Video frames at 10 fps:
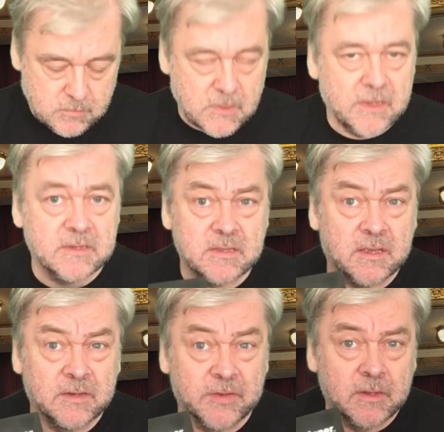That's the
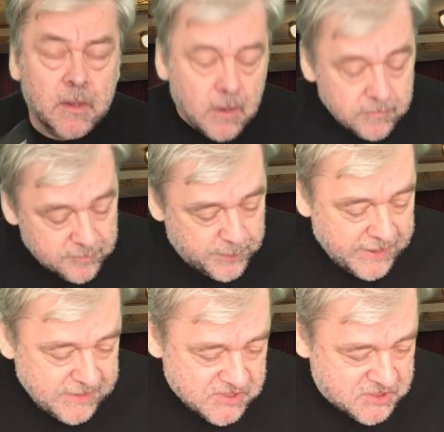cover. From
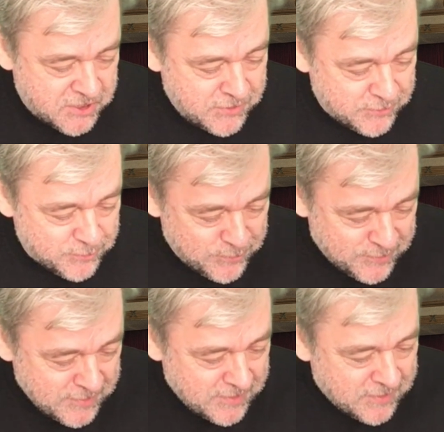page 2,
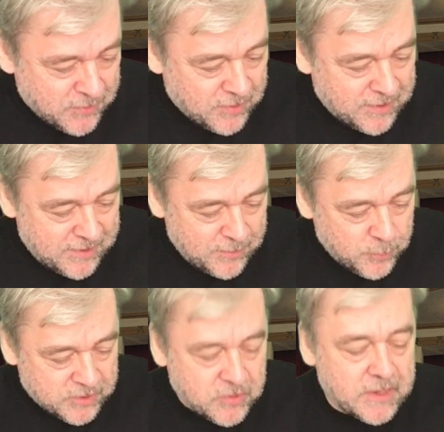we're
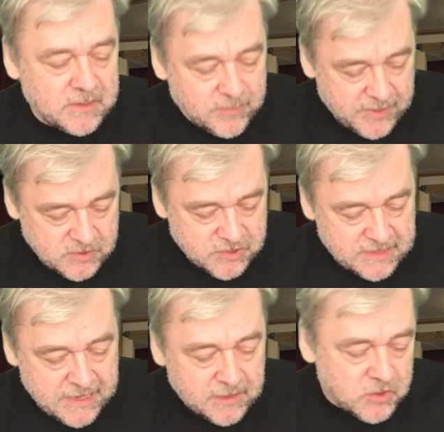creating the major
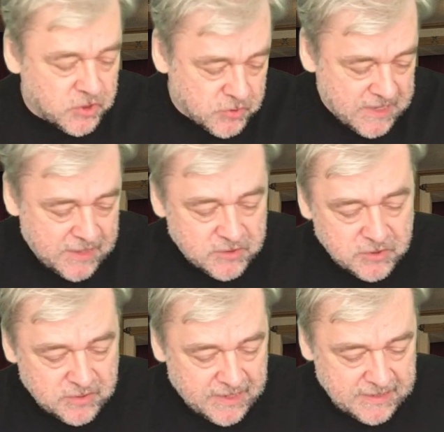scale. It shows you how to do
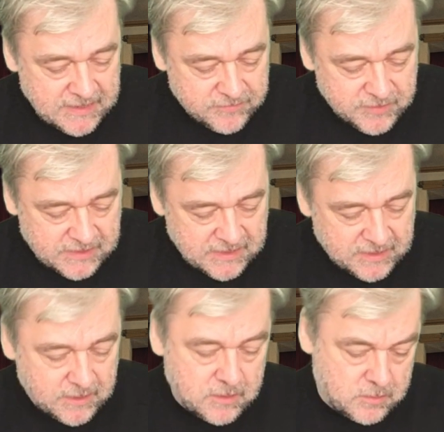that in every key.